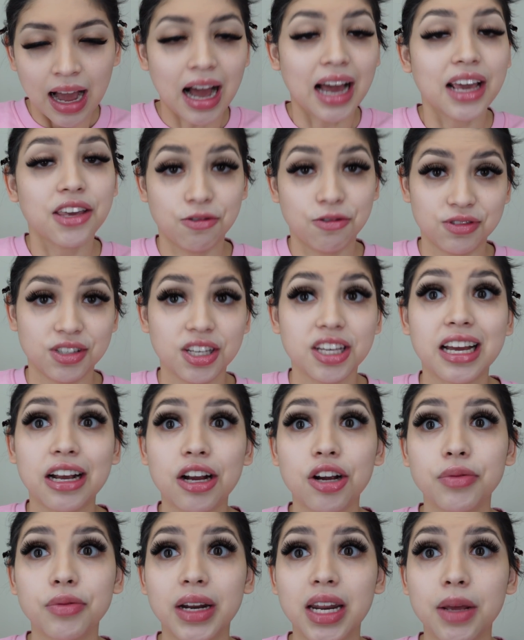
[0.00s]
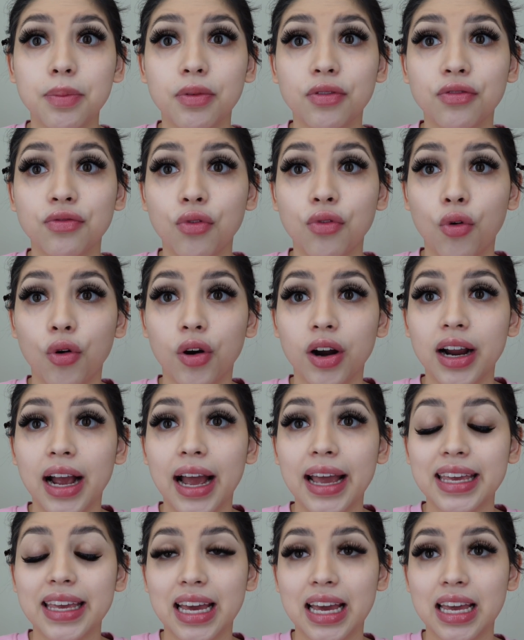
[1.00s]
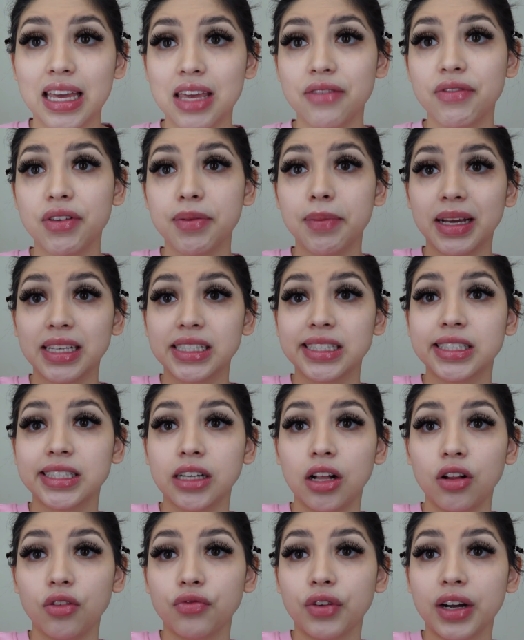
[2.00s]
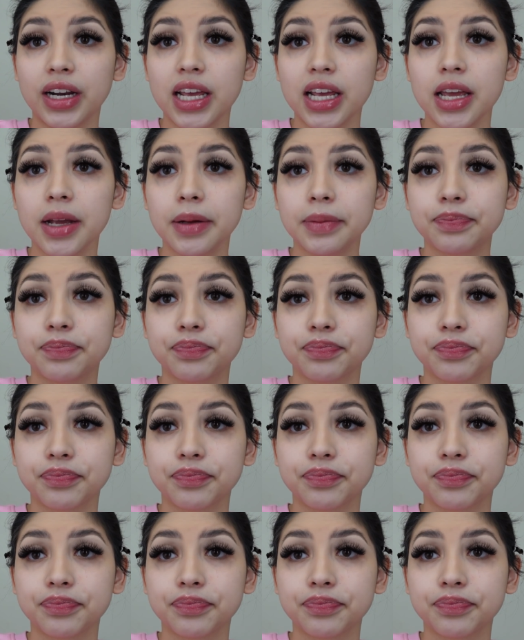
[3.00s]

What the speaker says: I usually get her ready before I get even myself ready.